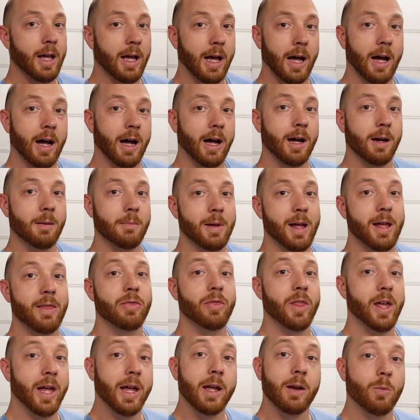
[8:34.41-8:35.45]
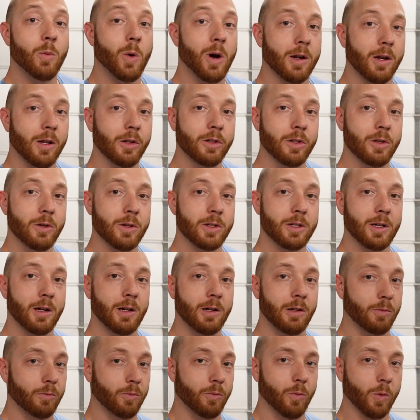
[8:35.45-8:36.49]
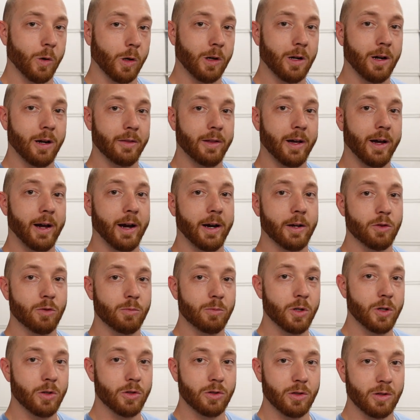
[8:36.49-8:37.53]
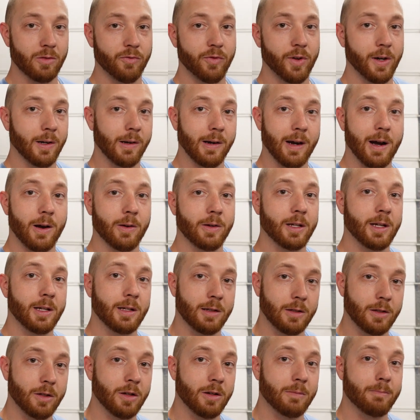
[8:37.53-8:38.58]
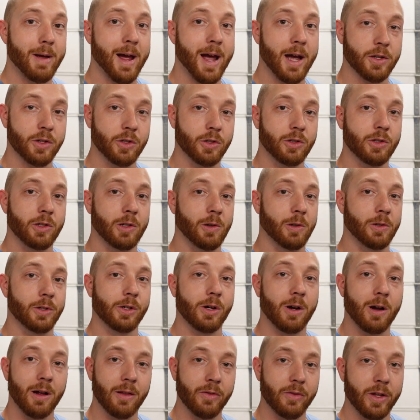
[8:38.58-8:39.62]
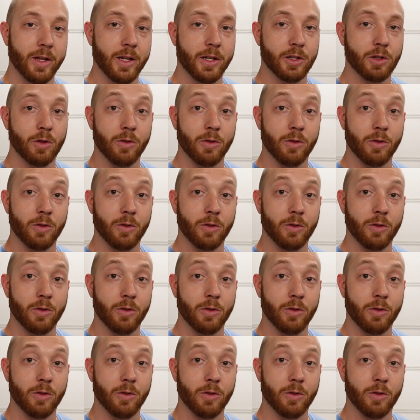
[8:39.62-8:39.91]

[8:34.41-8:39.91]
And then what I'll do is I'll work on the Hydro Boost and figure out how to get a good master cylinder on this.